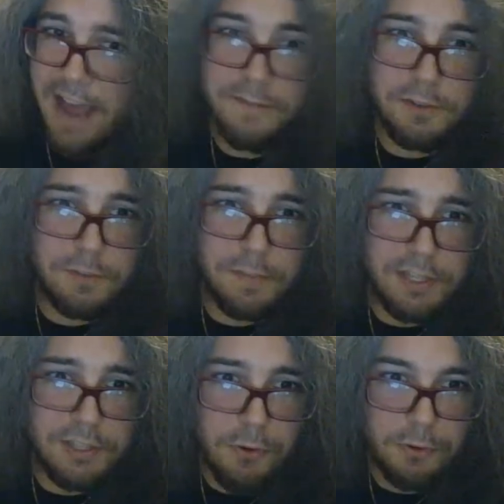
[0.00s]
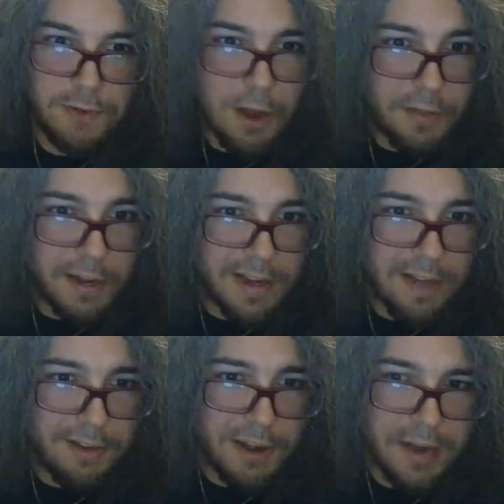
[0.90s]
after being told no, they didn't
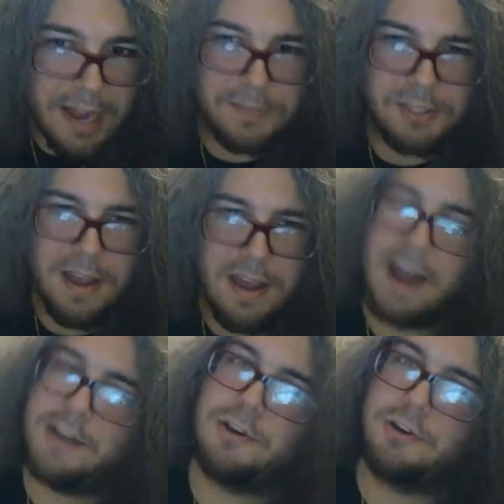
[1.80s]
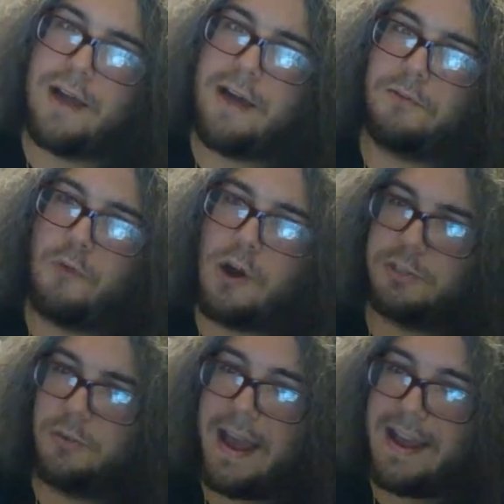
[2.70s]
have video games, I turned around and
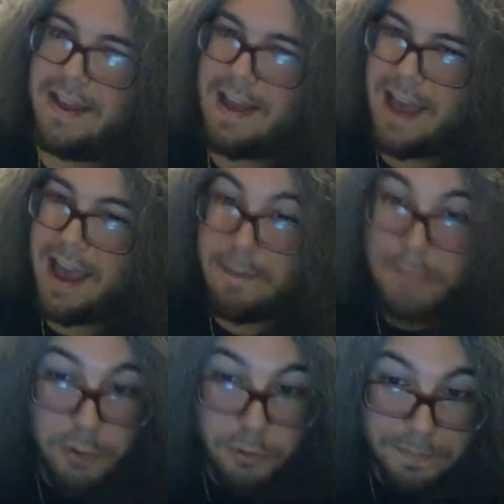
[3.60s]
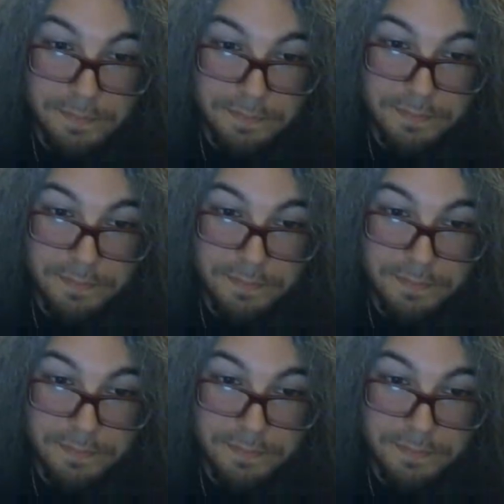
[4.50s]
walked away, and ba-boom!